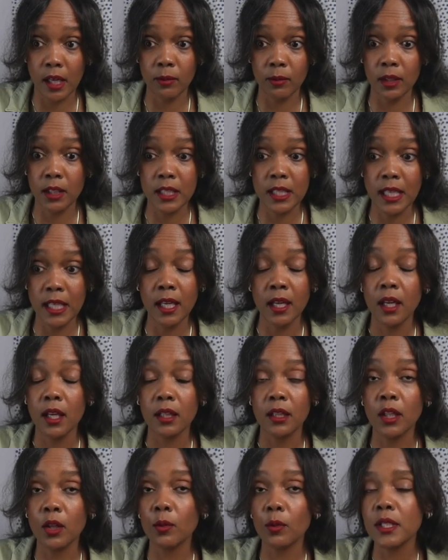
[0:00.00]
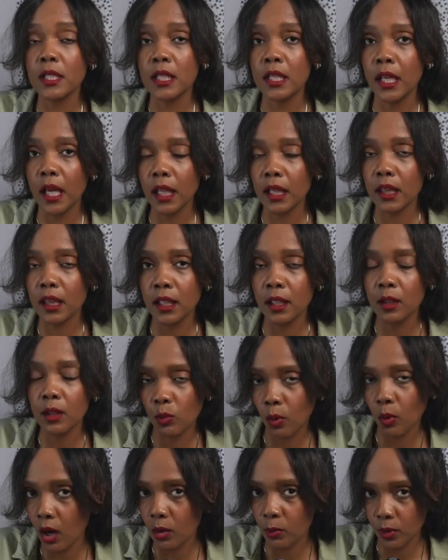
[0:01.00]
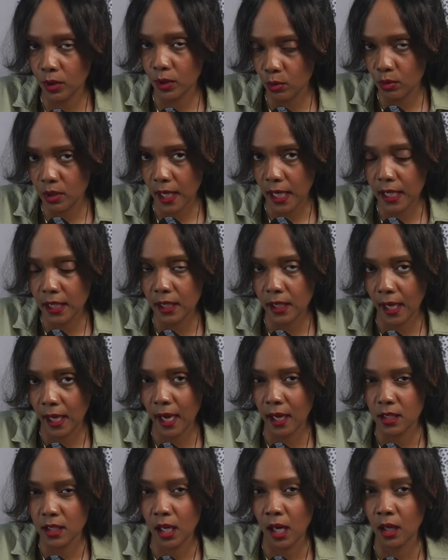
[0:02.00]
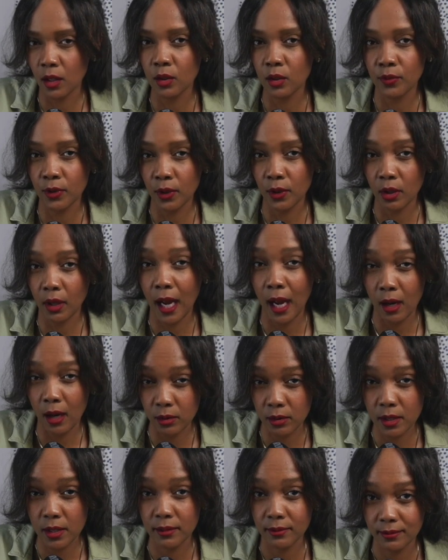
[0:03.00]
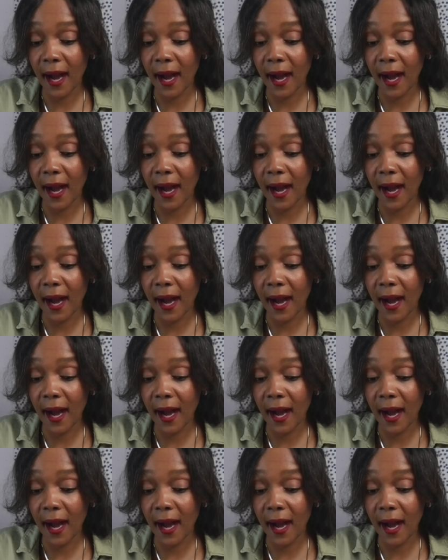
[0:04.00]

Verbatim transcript: I want to say there is nothing wrong with you taking cash out of your house.